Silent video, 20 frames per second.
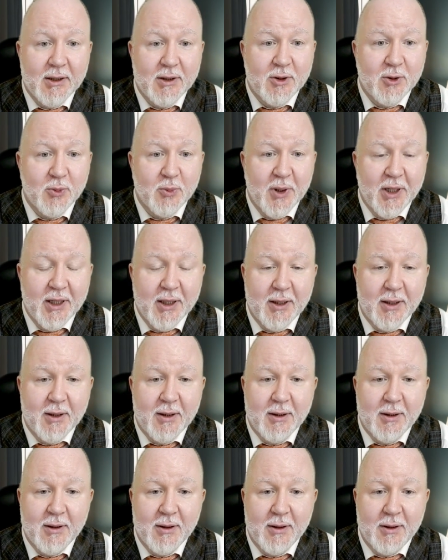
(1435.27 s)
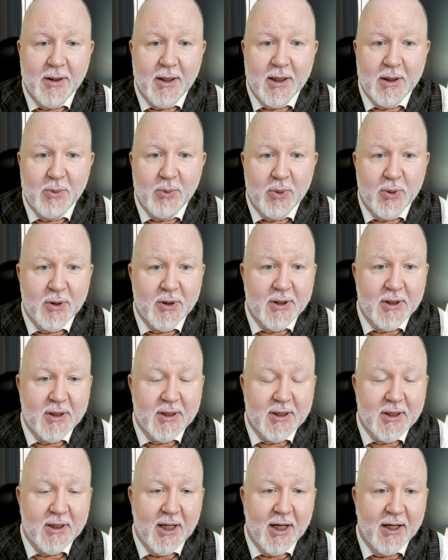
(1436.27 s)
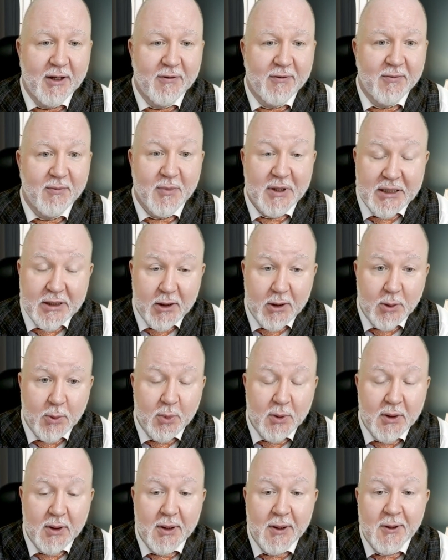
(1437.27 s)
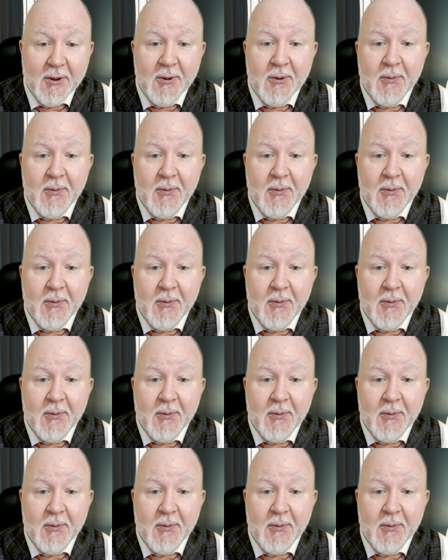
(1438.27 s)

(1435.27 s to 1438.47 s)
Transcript: to make that person's life miserable.